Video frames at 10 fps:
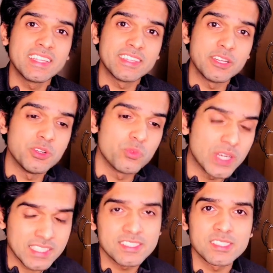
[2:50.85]
then
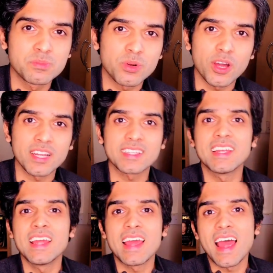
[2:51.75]
releases the product,
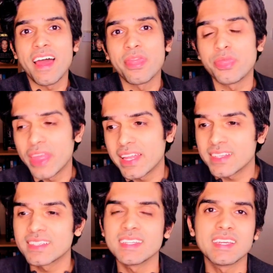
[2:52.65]
and
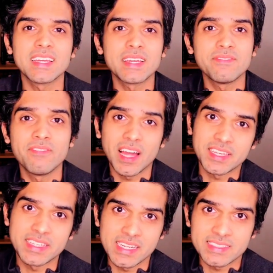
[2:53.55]
then
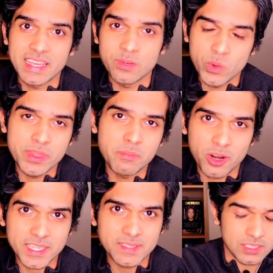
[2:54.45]
validates it with the
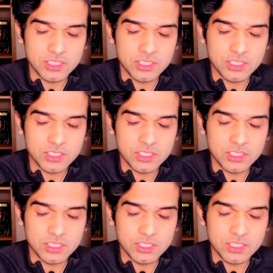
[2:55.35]
market.